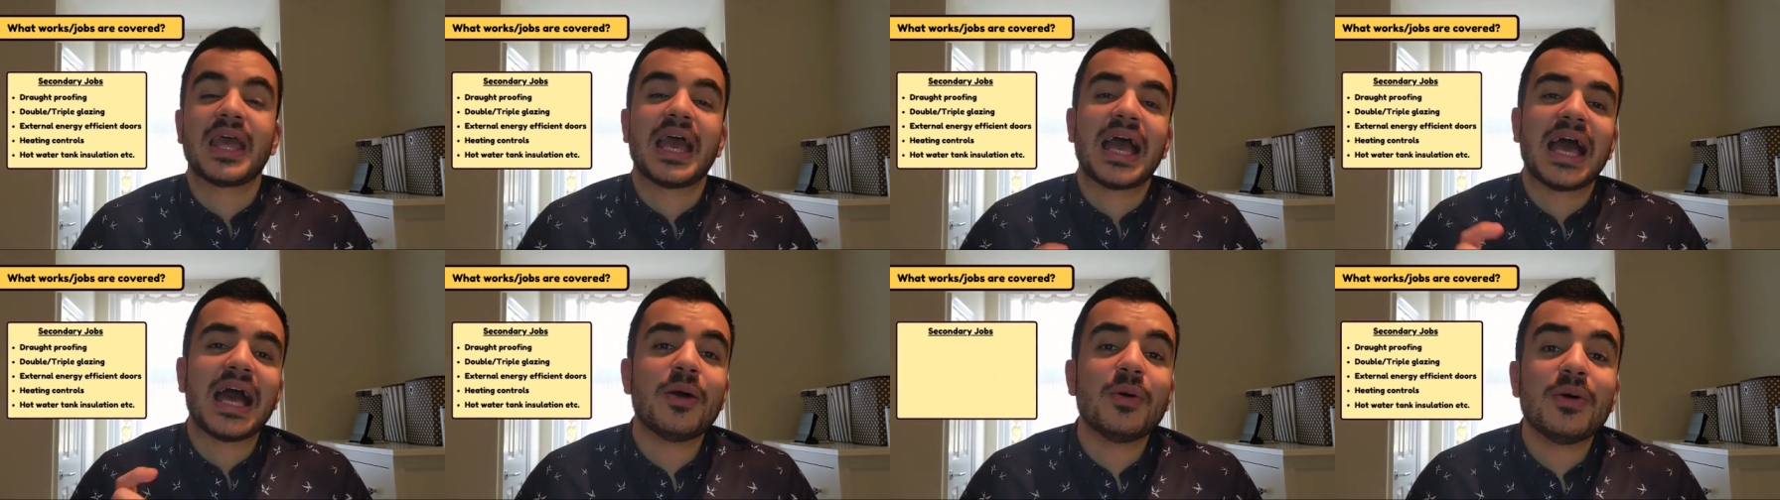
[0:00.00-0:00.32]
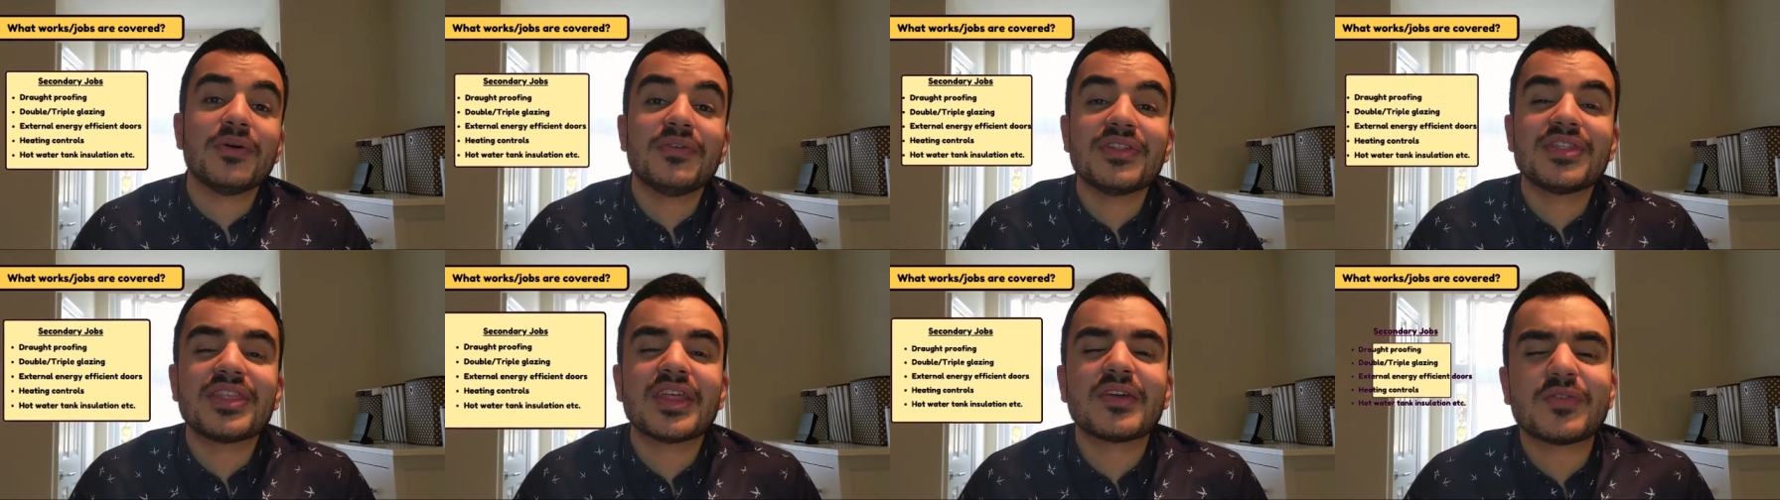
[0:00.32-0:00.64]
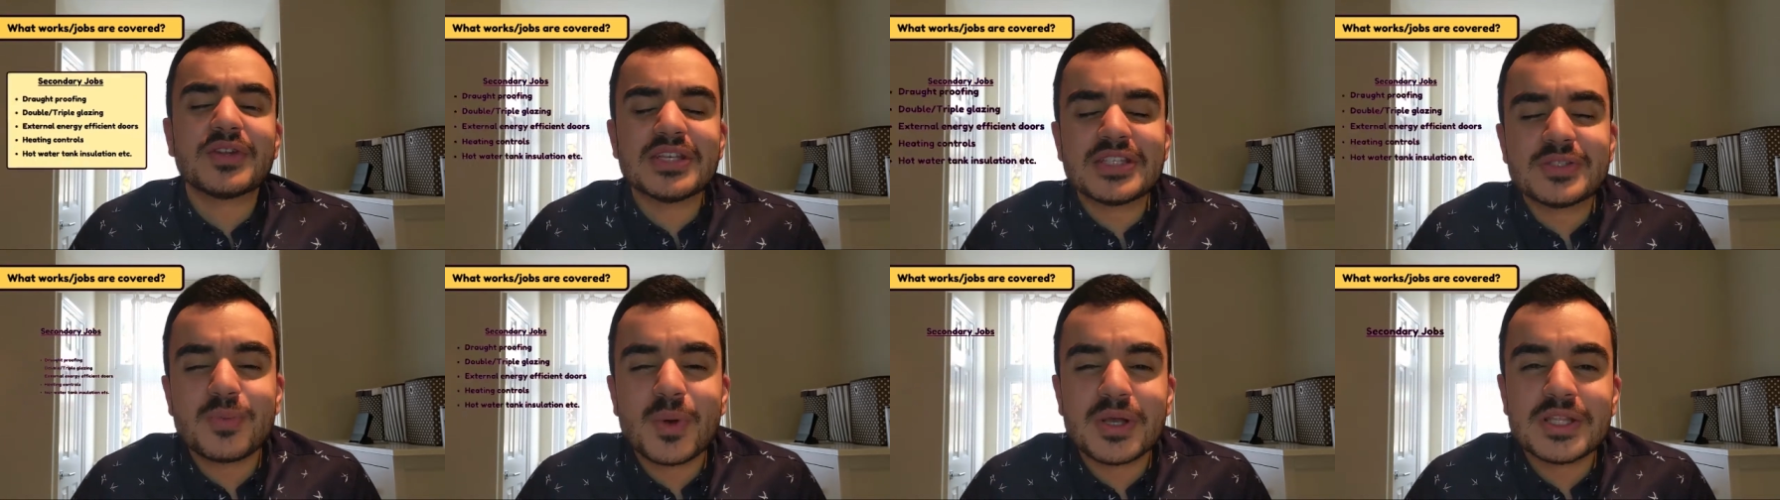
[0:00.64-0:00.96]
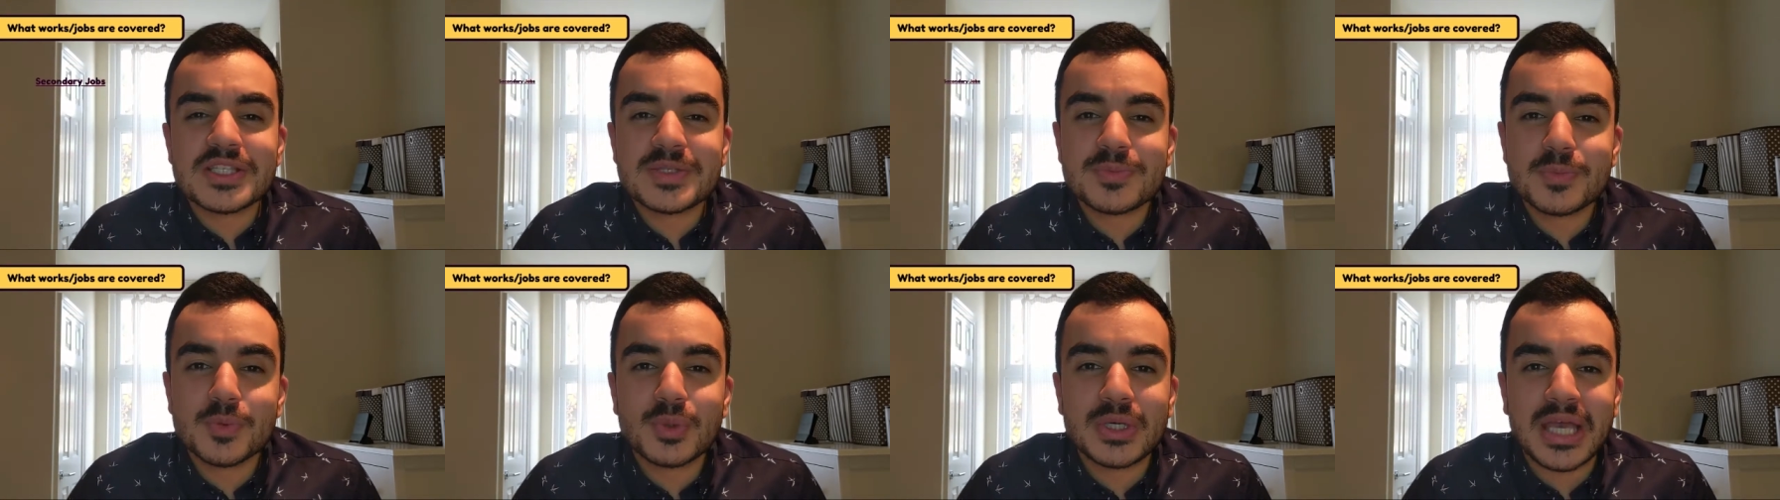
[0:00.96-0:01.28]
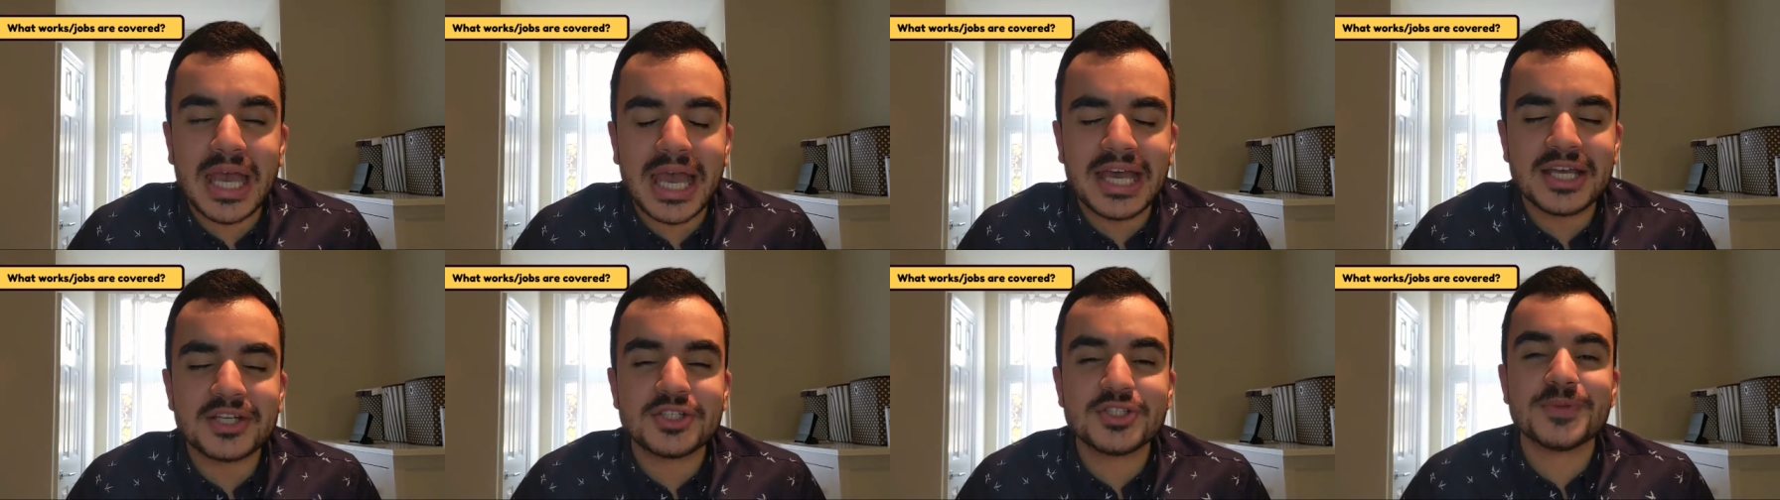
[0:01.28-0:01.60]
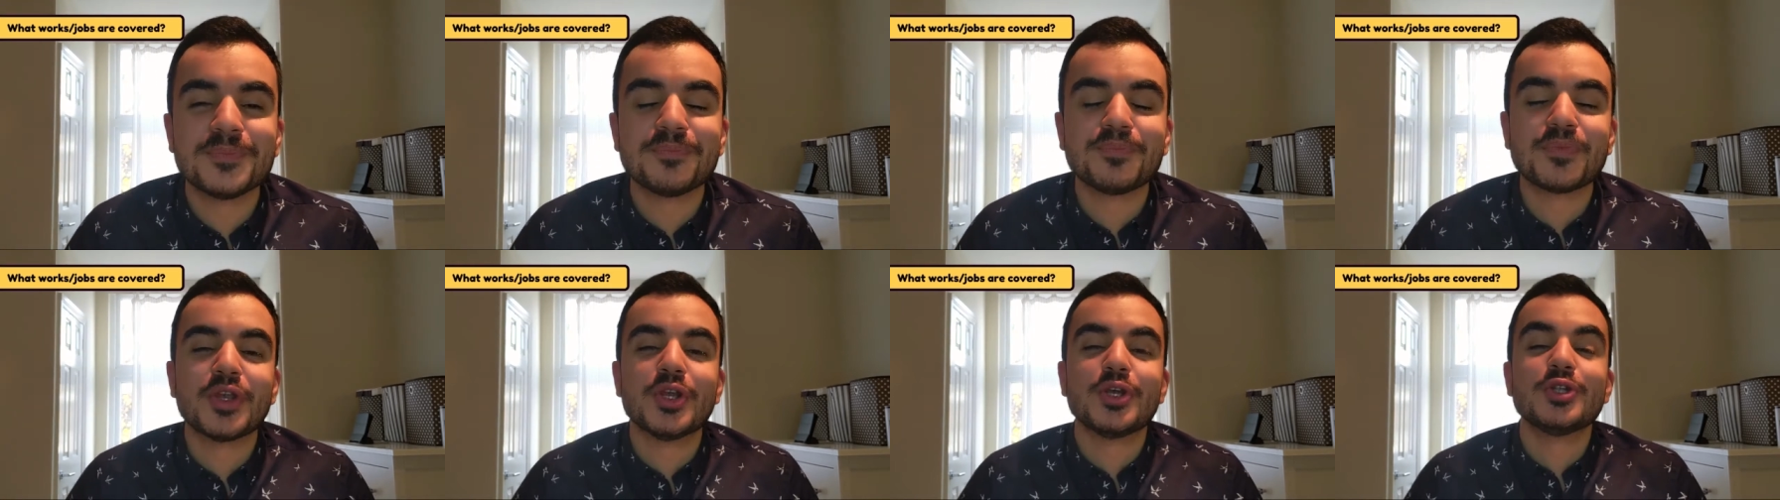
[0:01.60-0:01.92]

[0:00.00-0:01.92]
However, there is one small catch.